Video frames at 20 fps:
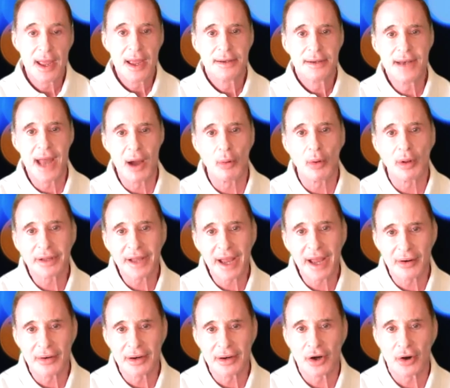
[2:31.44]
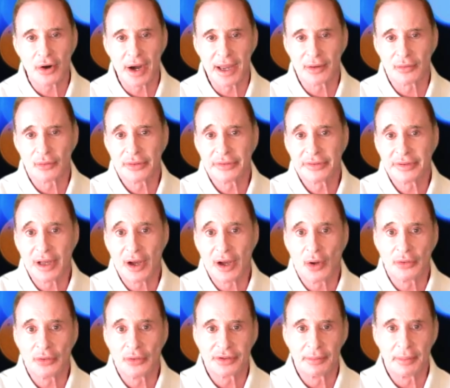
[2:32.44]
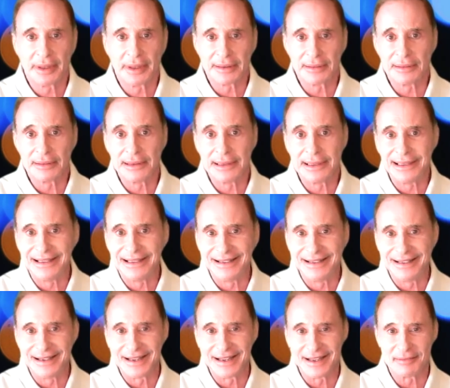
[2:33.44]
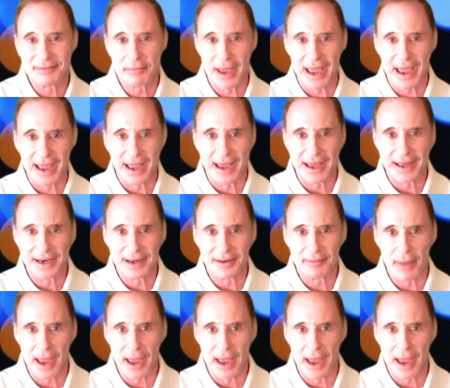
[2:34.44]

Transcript: Now, while Cary Grant was the ultimate leading man and